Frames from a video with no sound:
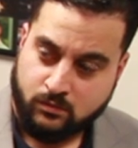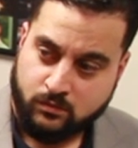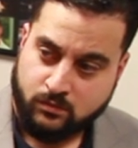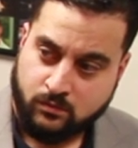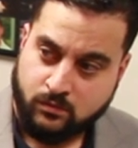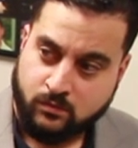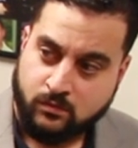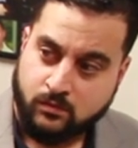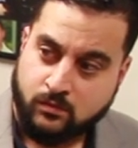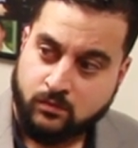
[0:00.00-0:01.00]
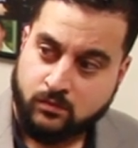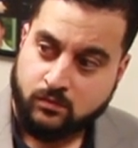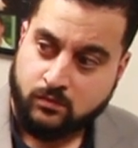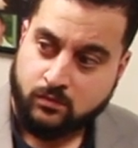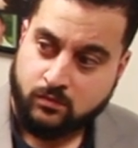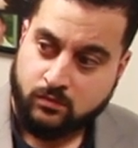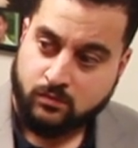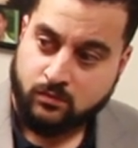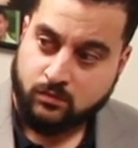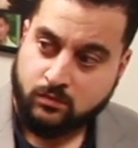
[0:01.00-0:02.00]

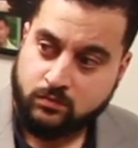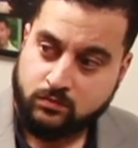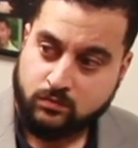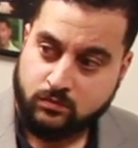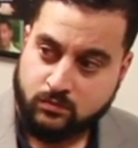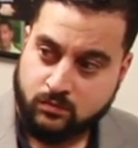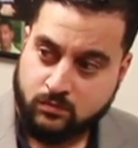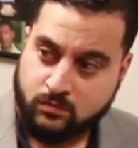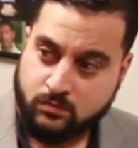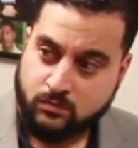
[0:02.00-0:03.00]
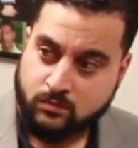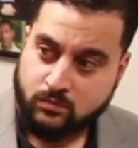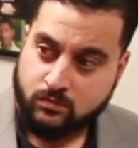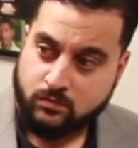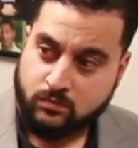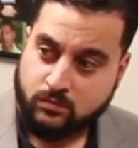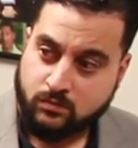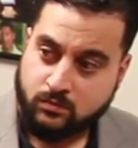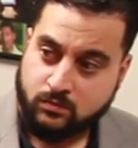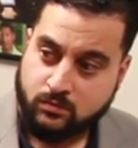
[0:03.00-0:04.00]

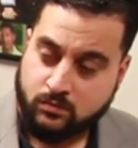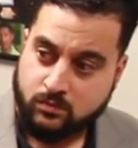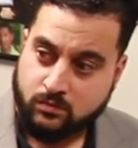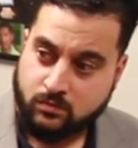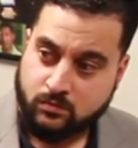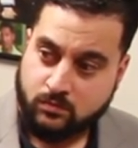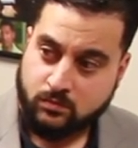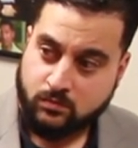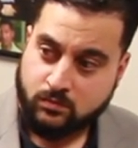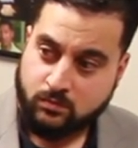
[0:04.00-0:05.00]
No words are spoken by the person on screen.